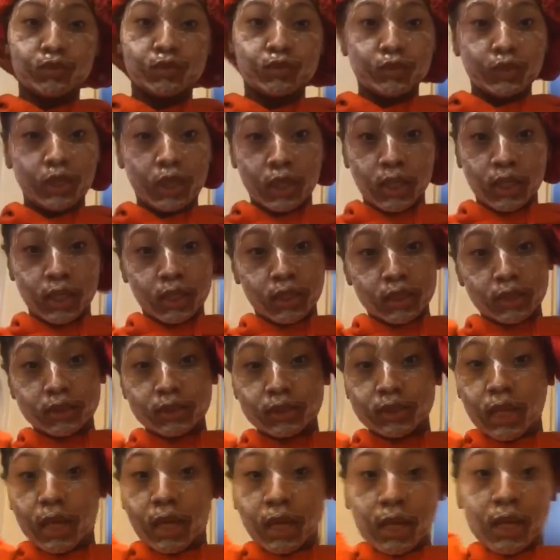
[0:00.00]
and then
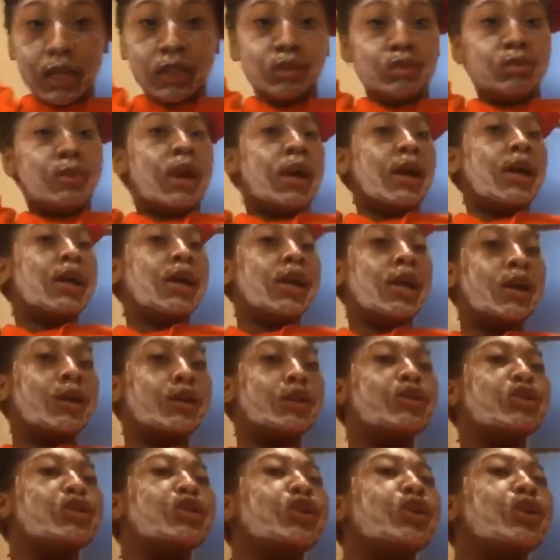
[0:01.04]
I gotta do my hair
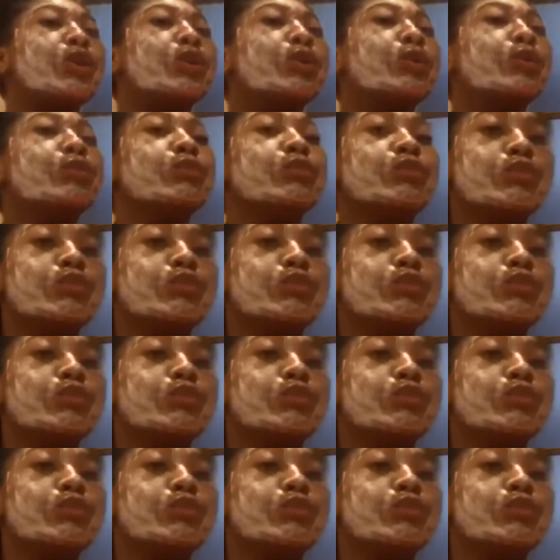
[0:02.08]
too